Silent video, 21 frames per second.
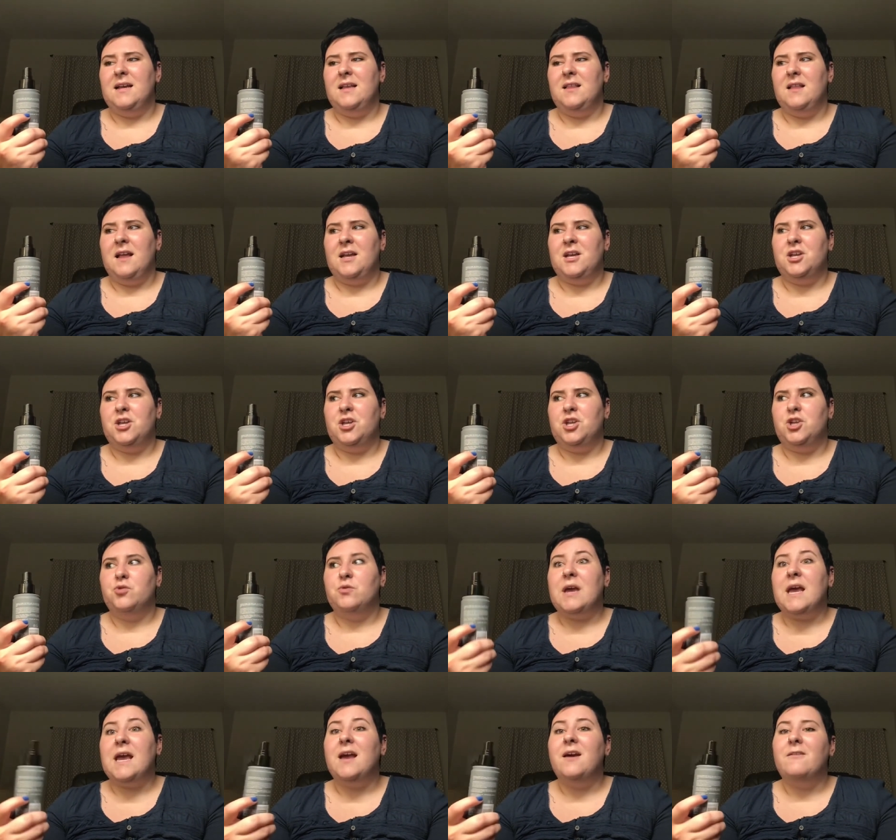Like you
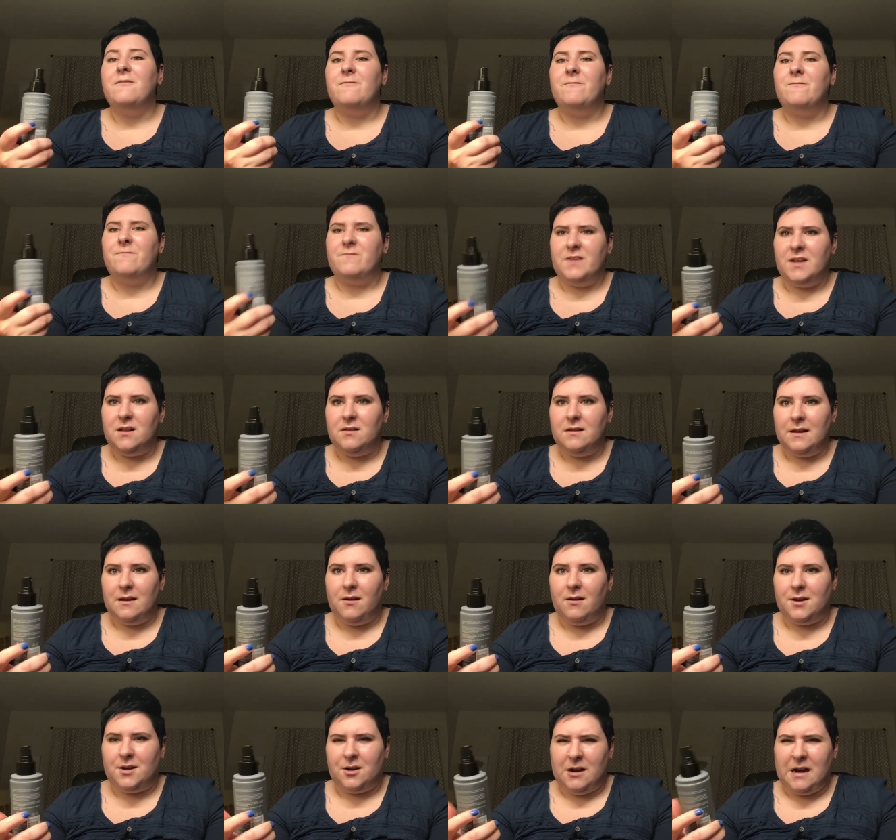can't feel it
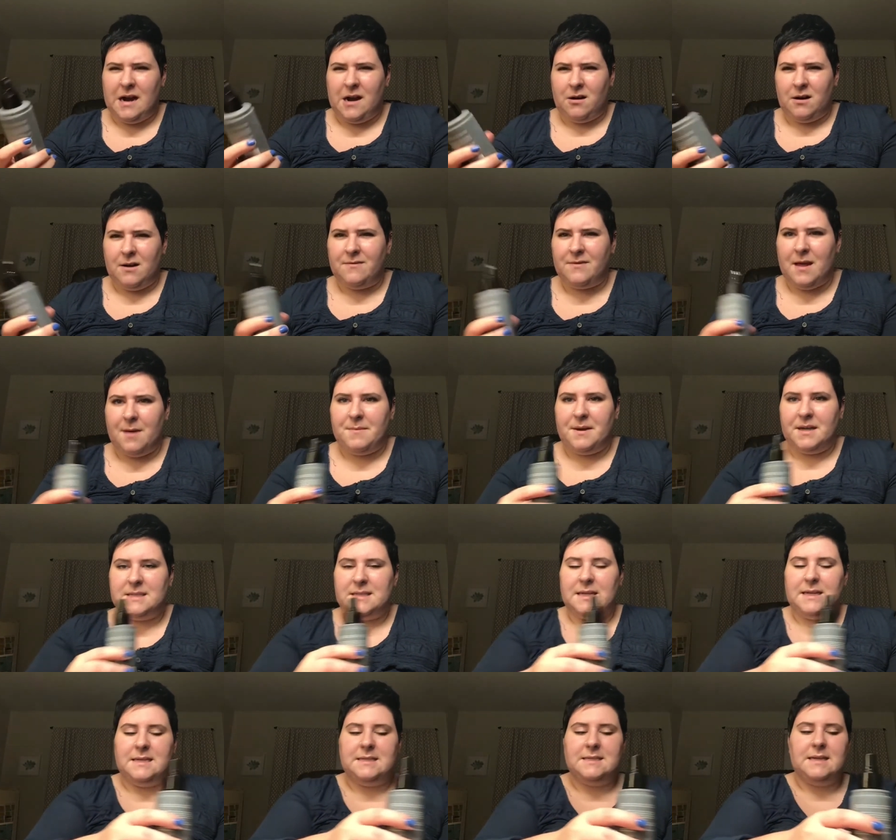on your hair if that makes
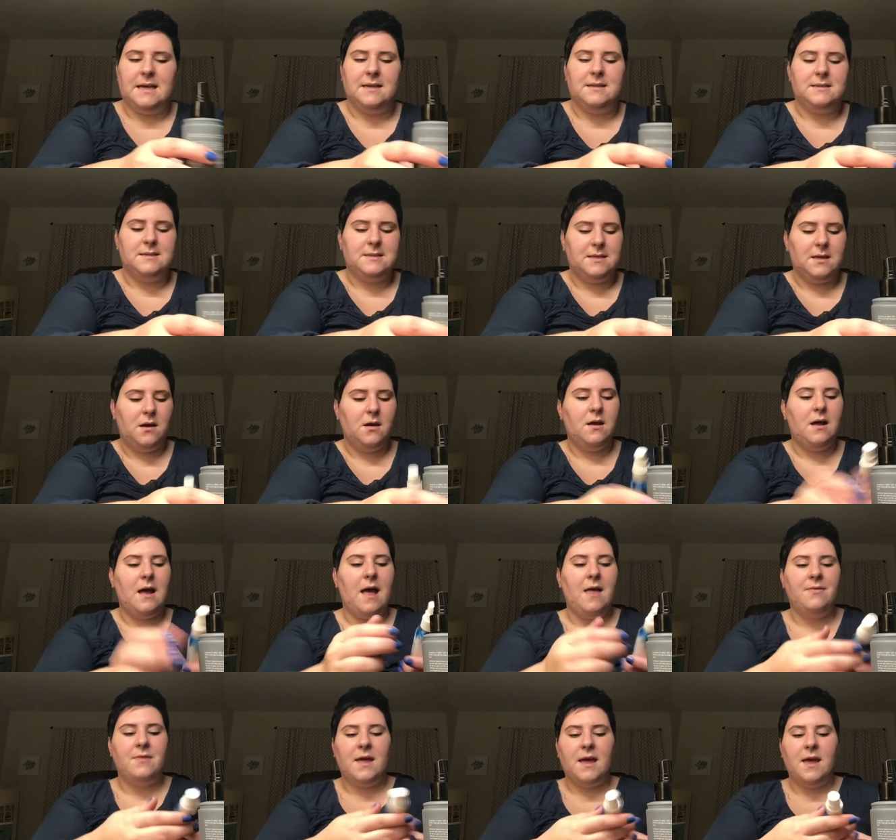any sense.
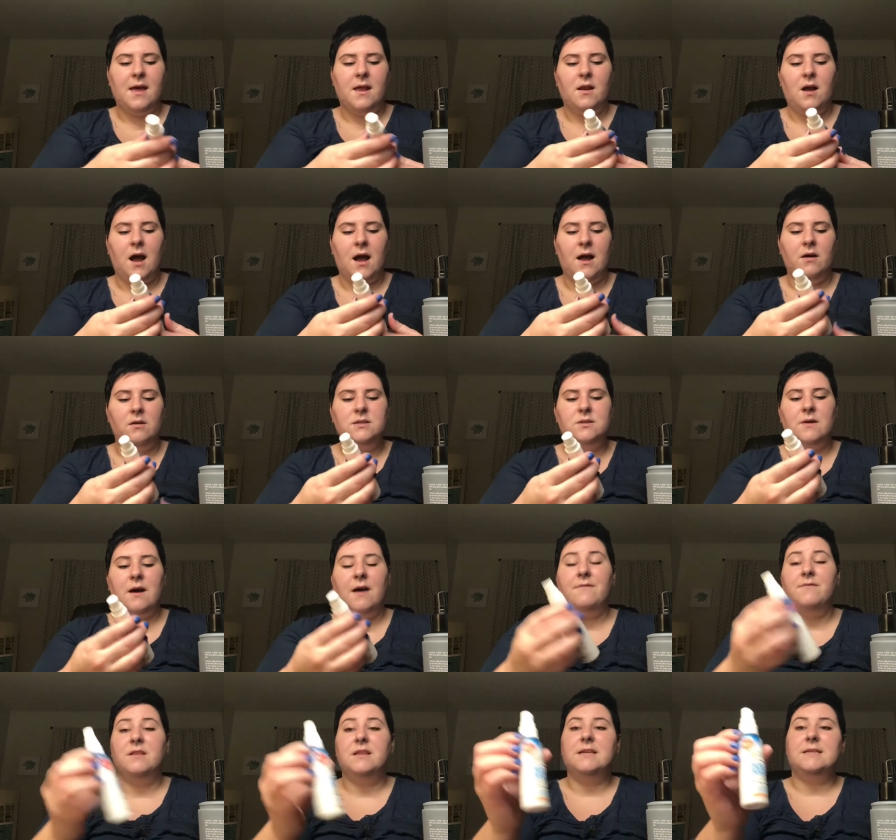And then I also
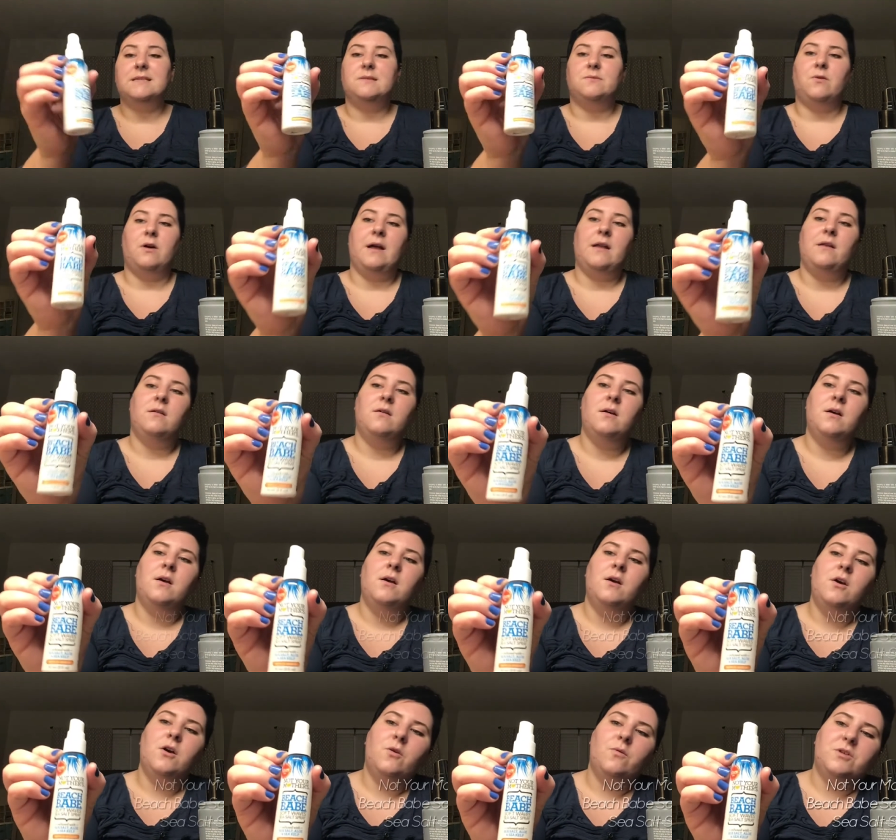have this one,
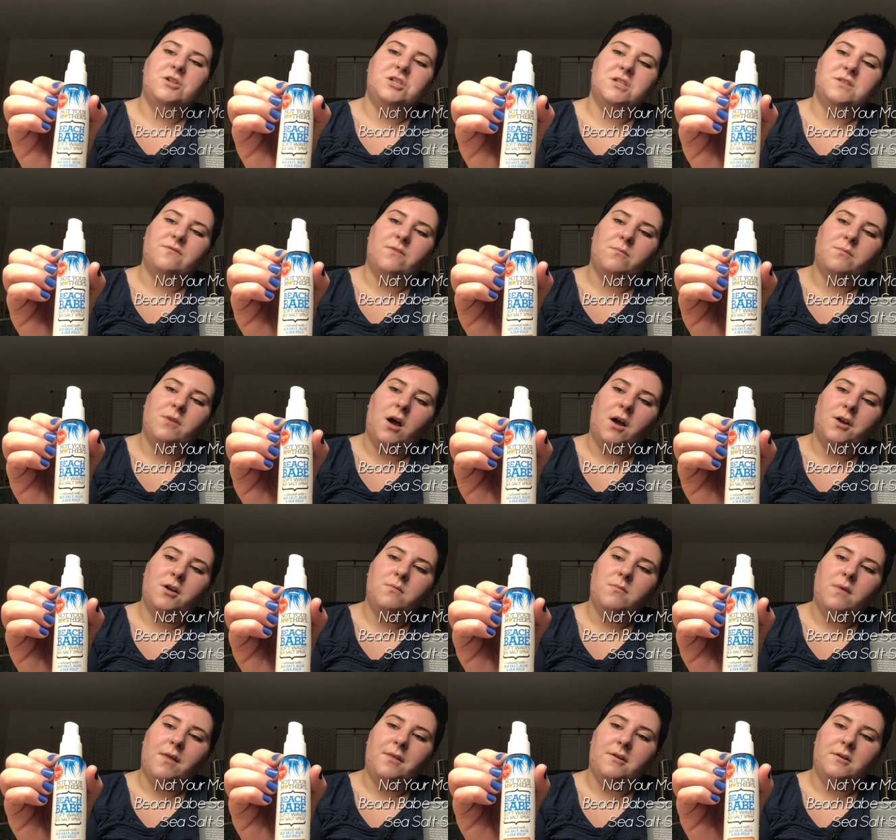which is from Not Your
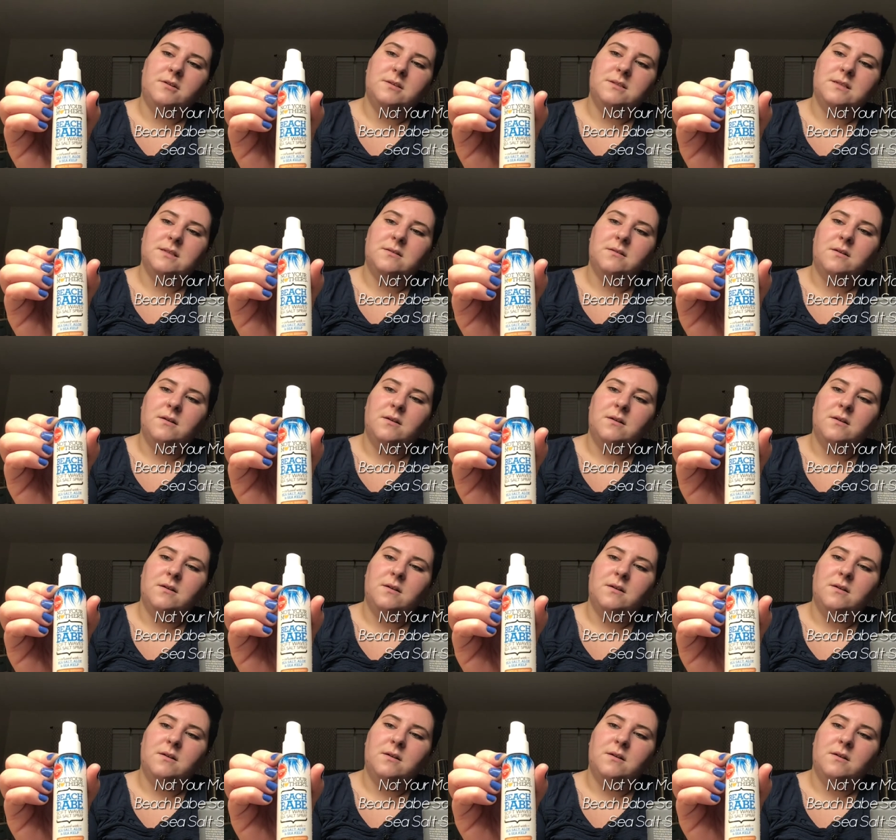Mother's.